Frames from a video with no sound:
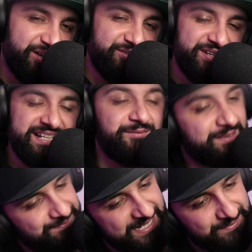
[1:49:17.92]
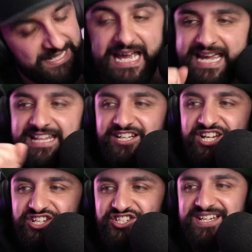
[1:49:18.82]
really. Well, maybe. In the
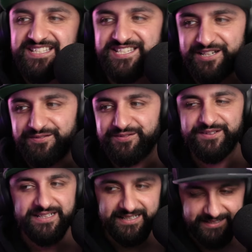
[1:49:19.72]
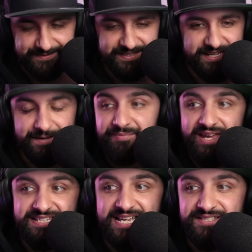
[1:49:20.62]
kitchen and stuff. Yeah.
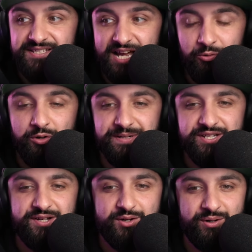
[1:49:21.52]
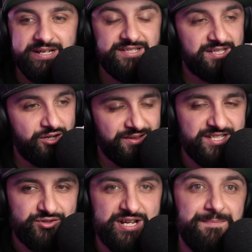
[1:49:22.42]
Assassins, I will be doing call-ins. Not this
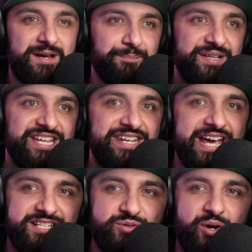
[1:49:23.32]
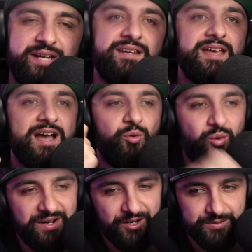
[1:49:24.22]
stream, but the next one,
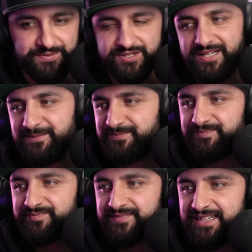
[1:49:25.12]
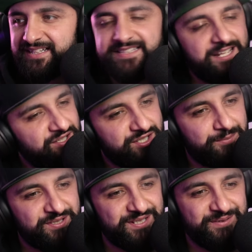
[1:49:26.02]
100%. Thank you so
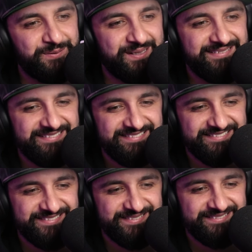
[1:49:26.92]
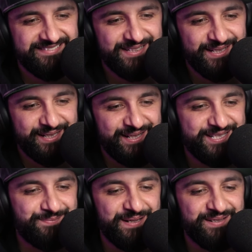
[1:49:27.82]
much, everyone.
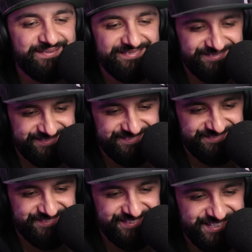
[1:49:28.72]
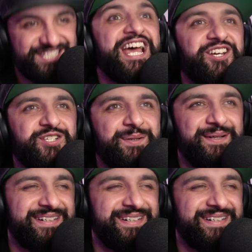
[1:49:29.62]
It's been sexual.